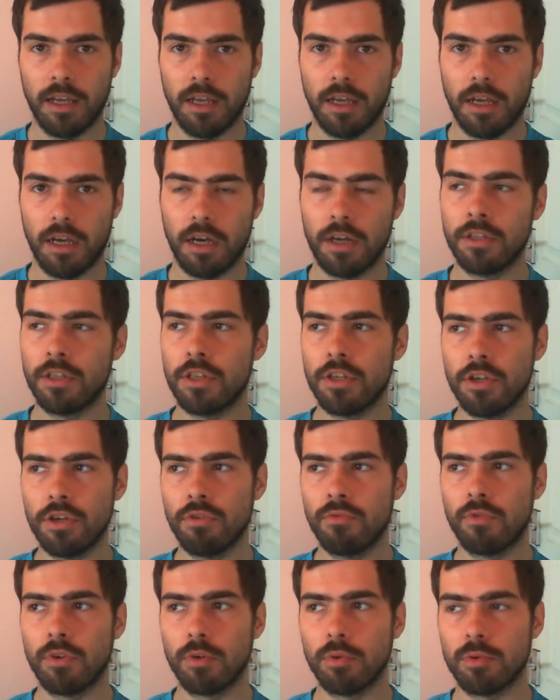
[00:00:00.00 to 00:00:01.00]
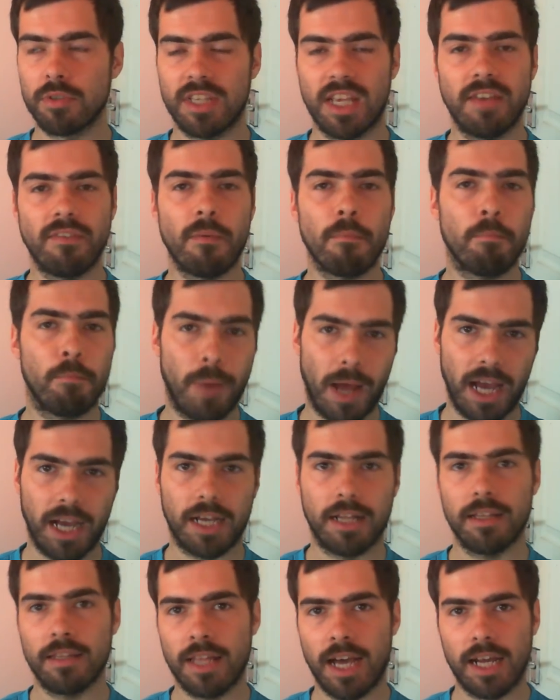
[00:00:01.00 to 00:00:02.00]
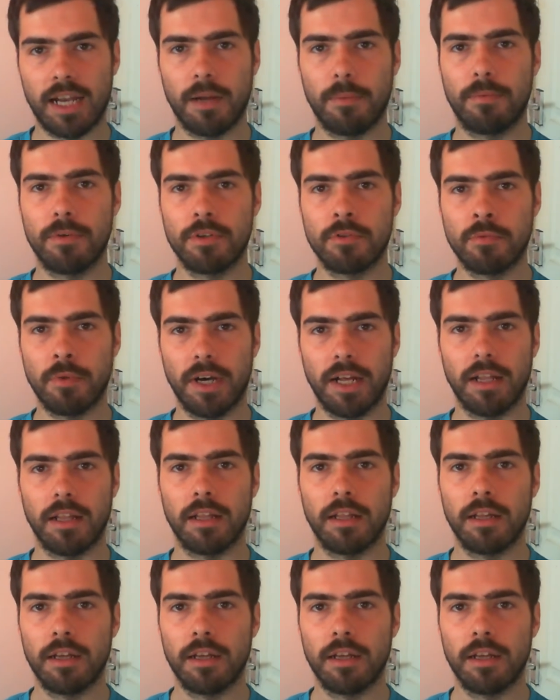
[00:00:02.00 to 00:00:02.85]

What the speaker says: and the new rules even back that up as well.